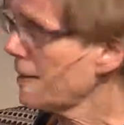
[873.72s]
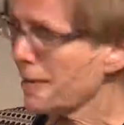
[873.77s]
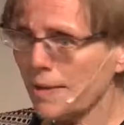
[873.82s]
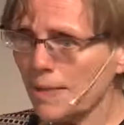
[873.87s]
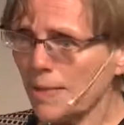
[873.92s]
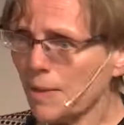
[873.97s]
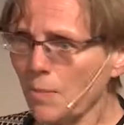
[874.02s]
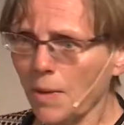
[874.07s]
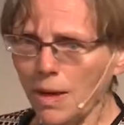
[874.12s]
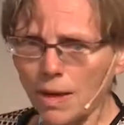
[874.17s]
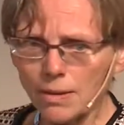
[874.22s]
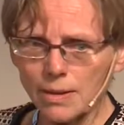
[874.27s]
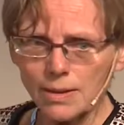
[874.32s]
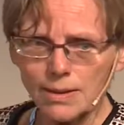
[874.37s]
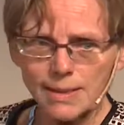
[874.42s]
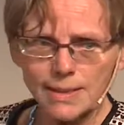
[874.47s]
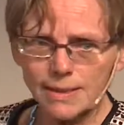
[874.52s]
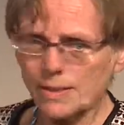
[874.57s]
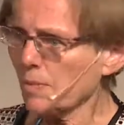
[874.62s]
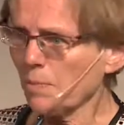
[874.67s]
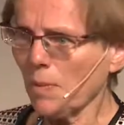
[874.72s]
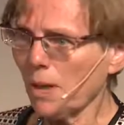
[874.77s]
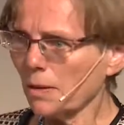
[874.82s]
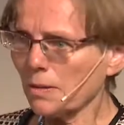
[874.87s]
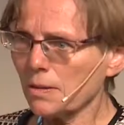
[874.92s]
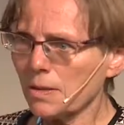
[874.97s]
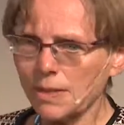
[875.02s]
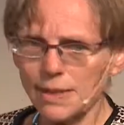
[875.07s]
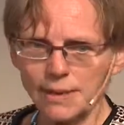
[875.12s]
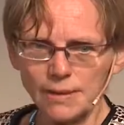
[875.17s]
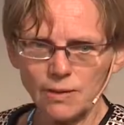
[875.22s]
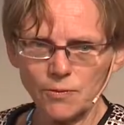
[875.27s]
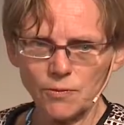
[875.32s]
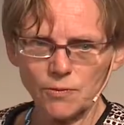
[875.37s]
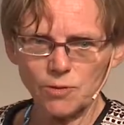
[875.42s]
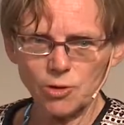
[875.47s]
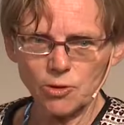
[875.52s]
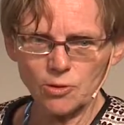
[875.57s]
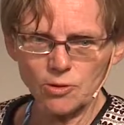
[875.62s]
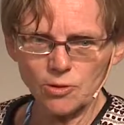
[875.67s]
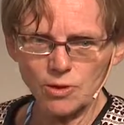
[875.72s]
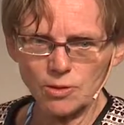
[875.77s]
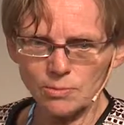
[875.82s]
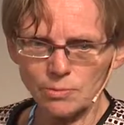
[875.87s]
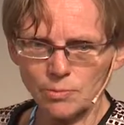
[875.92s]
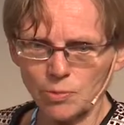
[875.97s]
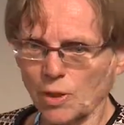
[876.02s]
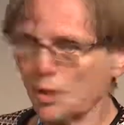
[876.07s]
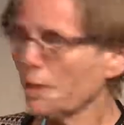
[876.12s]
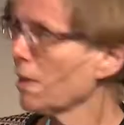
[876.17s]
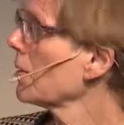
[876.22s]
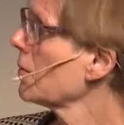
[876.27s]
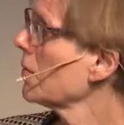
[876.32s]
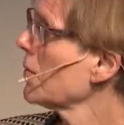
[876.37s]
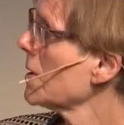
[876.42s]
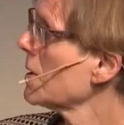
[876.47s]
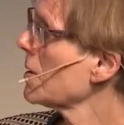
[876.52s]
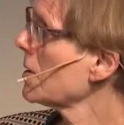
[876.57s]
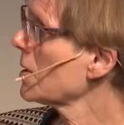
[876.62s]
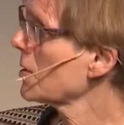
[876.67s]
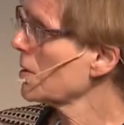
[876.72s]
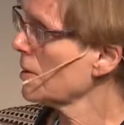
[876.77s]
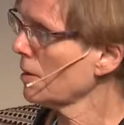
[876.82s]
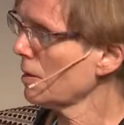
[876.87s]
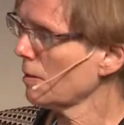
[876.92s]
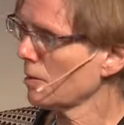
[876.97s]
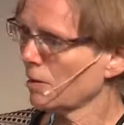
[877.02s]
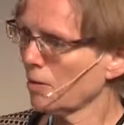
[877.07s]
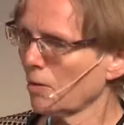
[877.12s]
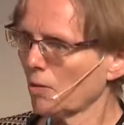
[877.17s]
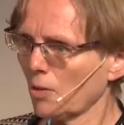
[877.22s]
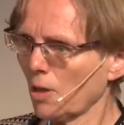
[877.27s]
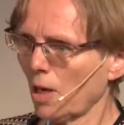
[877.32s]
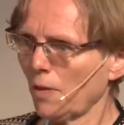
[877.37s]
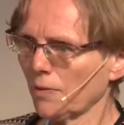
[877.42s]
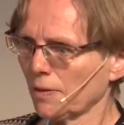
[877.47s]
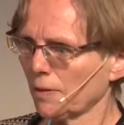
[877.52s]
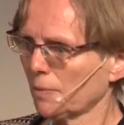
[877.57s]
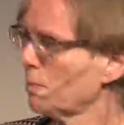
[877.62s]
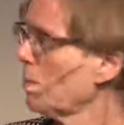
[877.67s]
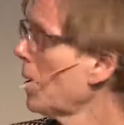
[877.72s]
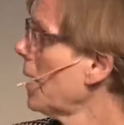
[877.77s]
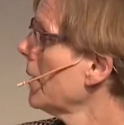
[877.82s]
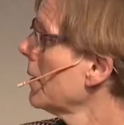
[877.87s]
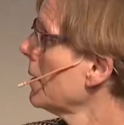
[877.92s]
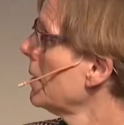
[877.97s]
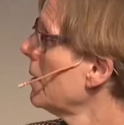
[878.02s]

it's marketing of a tourism product which is not governed by